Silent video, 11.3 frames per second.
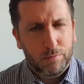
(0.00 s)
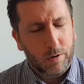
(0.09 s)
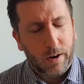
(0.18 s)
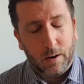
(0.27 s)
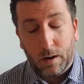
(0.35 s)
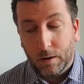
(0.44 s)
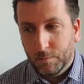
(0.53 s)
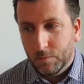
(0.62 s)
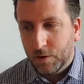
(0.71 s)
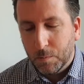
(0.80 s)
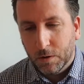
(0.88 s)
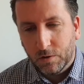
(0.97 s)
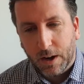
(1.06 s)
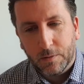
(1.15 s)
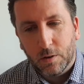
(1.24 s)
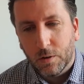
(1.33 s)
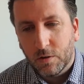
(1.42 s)
you know, someone is going to
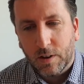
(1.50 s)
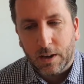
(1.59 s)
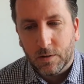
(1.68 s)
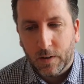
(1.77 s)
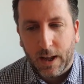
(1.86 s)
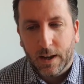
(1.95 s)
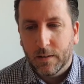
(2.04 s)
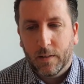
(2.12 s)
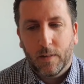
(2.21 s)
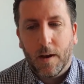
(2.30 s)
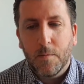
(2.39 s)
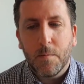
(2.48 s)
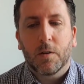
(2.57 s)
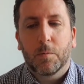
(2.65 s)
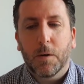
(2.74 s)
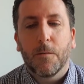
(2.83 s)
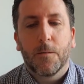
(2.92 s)
have to do the stats for that. They must
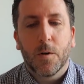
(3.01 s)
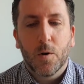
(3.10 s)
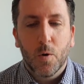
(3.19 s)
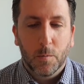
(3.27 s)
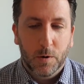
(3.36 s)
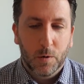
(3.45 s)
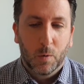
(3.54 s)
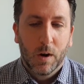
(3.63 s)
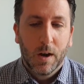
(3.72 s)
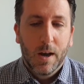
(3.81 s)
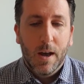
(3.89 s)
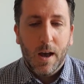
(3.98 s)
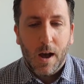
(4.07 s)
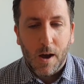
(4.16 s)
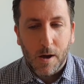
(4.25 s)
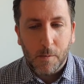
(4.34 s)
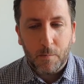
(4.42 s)
be phenomenal.
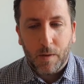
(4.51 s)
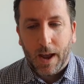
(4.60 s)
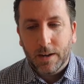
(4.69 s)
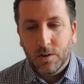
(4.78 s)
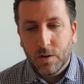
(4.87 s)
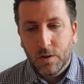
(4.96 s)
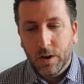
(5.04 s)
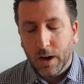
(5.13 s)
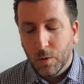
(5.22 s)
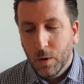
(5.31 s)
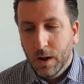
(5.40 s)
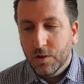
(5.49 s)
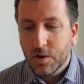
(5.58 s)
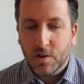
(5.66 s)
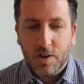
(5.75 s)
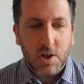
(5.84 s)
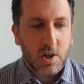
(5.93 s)
And, you know,
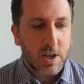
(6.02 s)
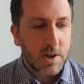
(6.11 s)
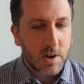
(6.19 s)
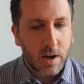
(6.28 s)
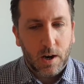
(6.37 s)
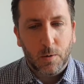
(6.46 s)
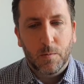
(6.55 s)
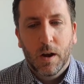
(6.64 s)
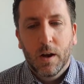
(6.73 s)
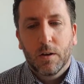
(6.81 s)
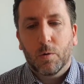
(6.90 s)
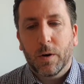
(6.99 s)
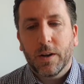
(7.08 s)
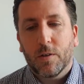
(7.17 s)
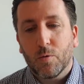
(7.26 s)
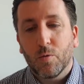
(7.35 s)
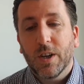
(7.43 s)
just this season alone,
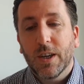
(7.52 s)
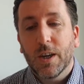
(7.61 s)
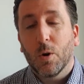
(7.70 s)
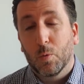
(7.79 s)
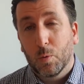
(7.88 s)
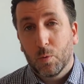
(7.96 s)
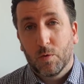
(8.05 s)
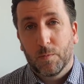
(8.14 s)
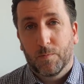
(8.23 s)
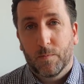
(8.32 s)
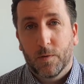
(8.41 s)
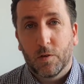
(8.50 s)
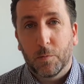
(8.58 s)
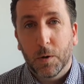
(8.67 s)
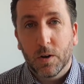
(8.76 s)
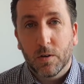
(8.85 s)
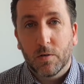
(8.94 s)
23 goals for
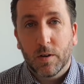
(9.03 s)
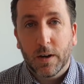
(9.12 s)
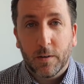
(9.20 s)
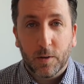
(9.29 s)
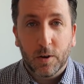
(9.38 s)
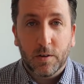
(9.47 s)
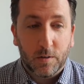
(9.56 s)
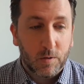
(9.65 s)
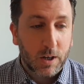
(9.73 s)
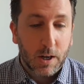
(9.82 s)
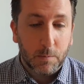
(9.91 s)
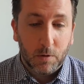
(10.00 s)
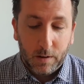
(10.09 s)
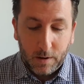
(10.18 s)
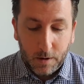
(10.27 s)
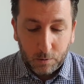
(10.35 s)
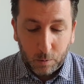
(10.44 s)
Spurs in 33 games.
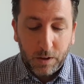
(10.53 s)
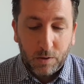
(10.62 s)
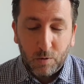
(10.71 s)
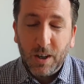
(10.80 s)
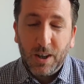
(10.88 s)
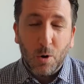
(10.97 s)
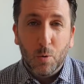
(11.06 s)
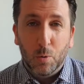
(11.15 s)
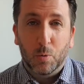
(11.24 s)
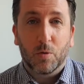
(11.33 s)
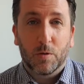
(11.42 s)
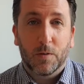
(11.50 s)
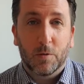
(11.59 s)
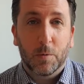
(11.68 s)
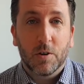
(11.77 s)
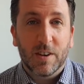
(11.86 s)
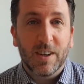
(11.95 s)
23 goals for
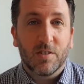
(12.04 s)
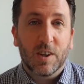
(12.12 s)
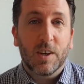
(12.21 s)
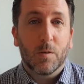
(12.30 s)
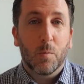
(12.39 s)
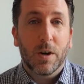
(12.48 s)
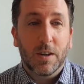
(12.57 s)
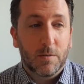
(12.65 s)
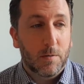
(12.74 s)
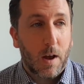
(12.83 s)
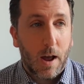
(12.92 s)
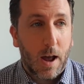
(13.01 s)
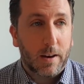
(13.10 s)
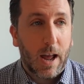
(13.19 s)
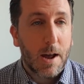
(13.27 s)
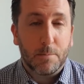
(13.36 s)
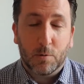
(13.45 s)
Spurs in a season when he's had
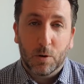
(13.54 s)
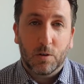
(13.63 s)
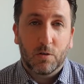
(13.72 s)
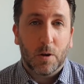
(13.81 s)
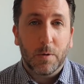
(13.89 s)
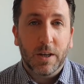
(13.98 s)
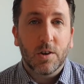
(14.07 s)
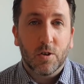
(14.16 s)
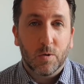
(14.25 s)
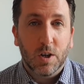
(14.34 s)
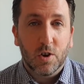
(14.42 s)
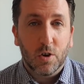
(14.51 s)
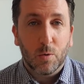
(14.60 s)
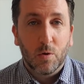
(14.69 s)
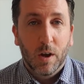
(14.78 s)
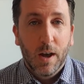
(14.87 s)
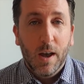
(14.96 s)
absolutely so many injury issues.